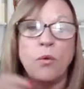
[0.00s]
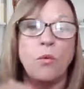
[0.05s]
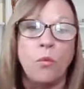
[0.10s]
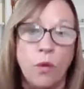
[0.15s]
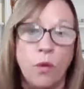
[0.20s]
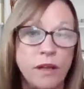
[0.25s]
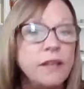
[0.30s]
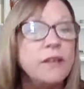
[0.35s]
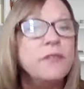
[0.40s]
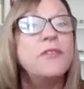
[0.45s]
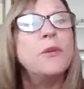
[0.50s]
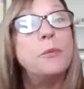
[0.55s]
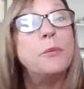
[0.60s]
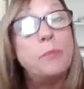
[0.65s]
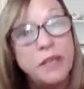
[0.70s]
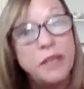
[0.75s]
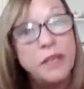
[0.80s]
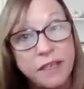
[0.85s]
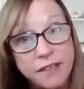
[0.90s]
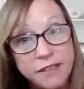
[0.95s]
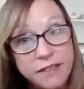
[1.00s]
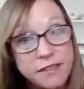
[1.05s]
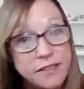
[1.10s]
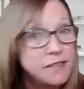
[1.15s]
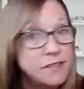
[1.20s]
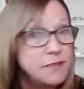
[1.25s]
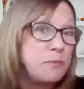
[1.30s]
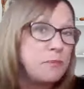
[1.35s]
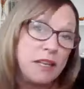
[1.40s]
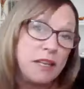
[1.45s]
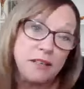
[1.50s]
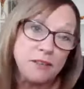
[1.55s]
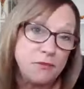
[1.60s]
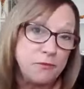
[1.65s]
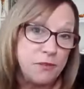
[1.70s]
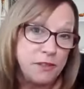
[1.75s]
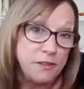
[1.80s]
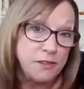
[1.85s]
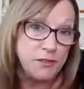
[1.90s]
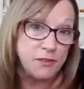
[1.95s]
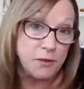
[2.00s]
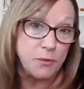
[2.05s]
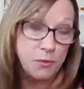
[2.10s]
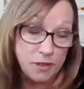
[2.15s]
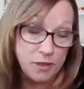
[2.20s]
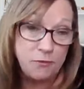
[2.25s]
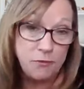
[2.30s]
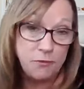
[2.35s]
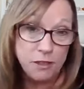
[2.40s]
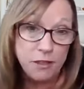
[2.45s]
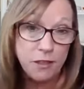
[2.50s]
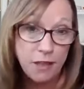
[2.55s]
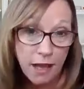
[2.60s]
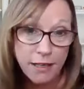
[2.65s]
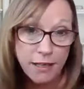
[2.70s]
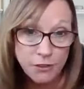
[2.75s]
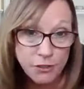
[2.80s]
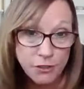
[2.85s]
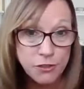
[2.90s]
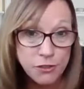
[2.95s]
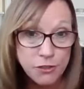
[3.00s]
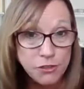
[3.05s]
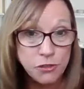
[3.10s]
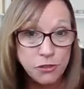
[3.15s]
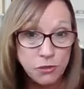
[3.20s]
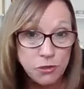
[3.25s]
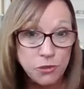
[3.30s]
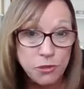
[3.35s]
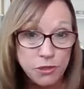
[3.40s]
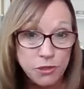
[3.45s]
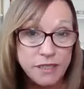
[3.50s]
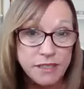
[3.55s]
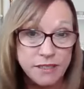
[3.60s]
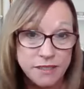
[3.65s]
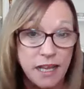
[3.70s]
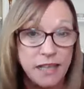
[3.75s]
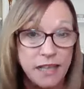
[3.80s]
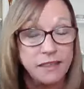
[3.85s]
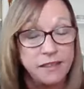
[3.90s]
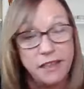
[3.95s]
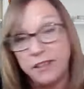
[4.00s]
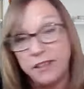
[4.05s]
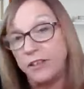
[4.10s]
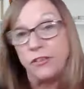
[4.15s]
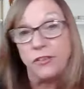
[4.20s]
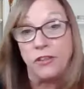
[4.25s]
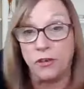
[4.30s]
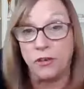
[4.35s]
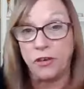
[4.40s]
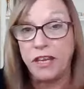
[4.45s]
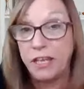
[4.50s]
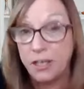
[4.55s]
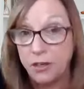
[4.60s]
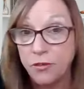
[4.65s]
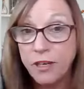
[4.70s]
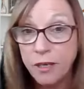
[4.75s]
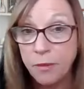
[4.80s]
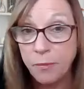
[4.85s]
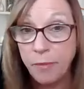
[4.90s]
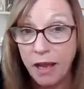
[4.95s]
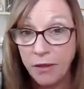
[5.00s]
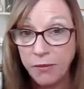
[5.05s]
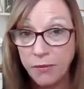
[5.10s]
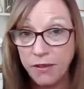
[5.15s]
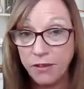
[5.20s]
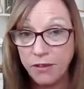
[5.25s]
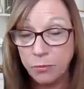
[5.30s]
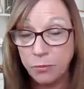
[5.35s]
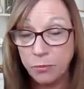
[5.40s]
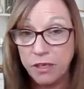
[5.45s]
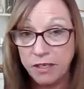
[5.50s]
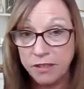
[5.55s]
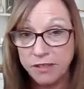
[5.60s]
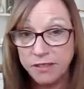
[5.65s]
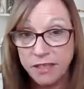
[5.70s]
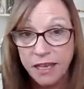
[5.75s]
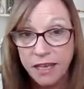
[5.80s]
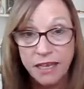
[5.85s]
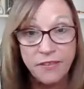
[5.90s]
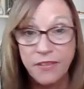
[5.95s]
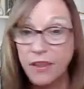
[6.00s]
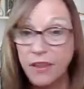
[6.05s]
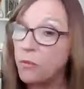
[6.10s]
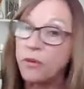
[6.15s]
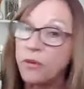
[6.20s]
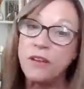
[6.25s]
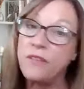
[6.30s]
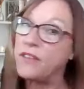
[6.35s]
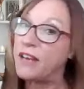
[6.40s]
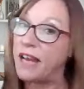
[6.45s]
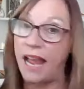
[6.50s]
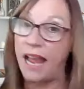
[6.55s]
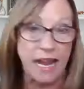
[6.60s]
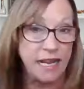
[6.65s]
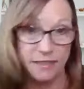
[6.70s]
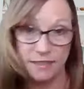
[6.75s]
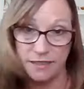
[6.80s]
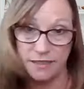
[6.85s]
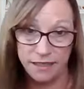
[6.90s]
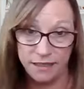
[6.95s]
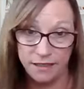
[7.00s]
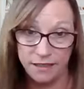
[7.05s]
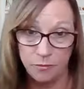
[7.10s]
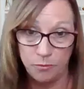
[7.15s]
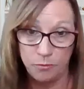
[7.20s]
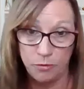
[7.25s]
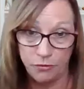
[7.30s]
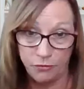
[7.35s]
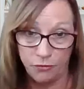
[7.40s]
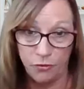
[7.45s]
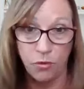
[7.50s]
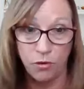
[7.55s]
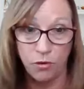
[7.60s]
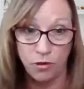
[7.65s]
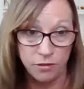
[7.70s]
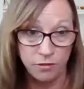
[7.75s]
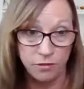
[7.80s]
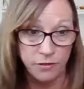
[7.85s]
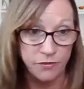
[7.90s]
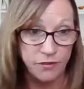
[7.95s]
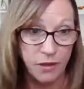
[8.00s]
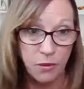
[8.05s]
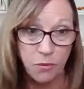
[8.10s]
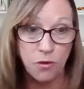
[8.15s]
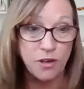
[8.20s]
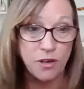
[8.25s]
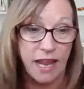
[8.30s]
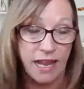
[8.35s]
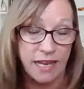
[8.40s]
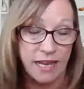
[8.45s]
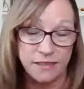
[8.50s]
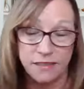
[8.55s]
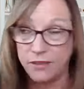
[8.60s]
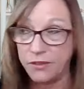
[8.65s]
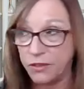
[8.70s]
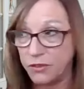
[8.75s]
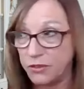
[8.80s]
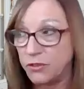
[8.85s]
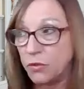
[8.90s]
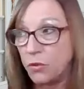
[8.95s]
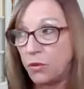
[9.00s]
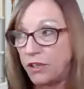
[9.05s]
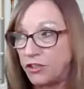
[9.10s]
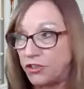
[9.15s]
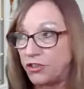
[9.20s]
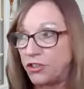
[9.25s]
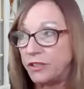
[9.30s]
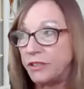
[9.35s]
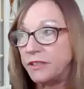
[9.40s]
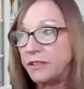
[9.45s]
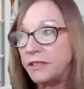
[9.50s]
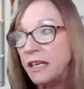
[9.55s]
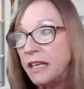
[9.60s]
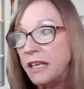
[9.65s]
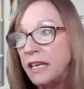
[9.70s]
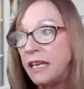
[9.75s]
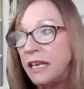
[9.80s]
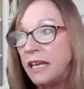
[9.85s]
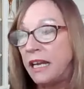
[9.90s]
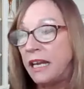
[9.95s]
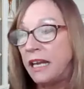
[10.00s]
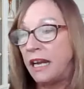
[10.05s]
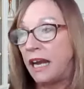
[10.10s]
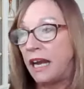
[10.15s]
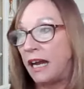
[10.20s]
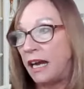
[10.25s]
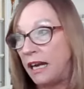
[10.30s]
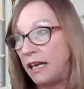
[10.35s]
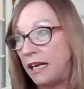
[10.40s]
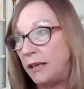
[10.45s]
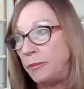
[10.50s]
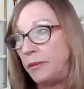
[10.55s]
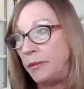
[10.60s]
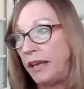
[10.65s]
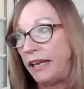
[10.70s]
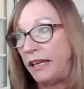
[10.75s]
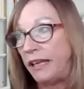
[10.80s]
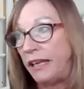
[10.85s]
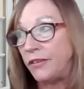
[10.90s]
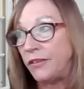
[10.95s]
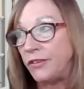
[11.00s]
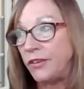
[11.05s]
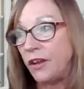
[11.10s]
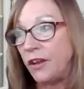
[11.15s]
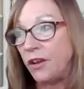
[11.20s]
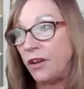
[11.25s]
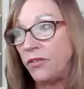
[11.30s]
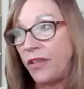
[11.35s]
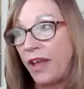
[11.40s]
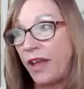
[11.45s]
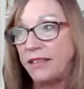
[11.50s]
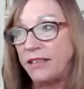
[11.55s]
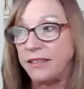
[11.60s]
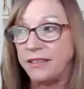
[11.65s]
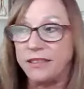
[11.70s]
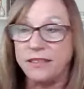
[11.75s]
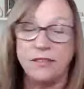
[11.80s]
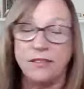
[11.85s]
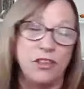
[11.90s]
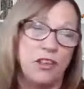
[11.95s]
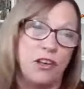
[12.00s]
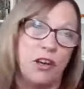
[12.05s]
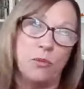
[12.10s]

one of the biggest benefits that we feel like to the tool, is that like they're hearing about this because they weren't even asking before. They weren't asking those questions. And so that's,